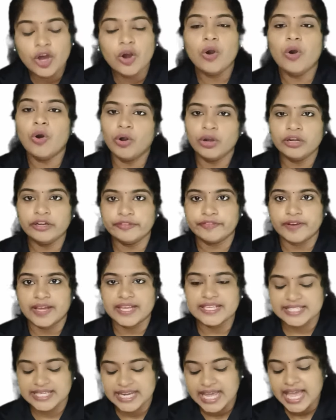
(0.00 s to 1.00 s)

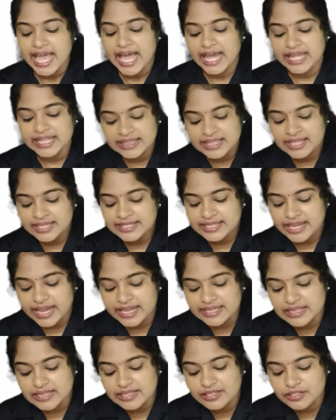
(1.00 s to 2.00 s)
holdfast, and this
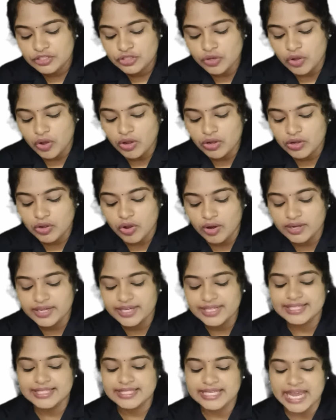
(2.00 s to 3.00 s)
has a stalk called a
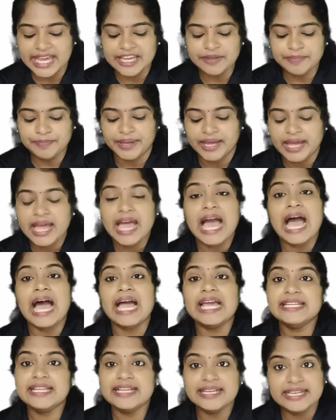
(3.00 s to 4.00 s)
stipe
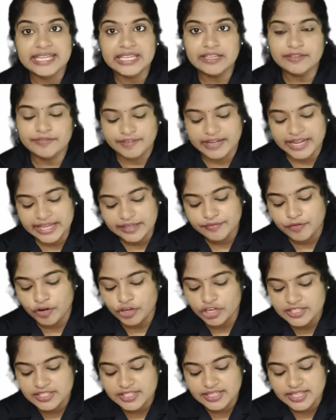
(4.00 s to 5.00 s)
and a leaf-like
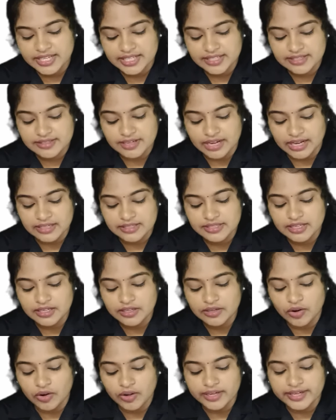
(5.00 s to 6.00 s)
photosynthetic structure
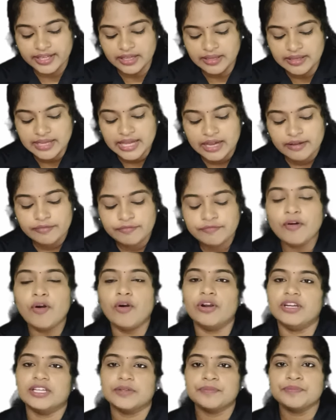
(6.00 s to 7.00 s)
called a
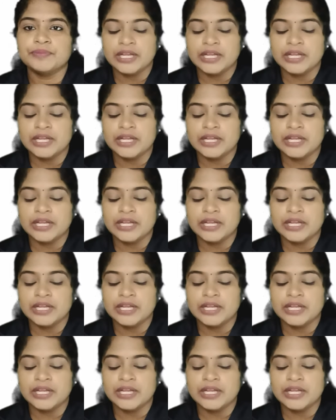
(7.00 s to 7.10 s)
frond.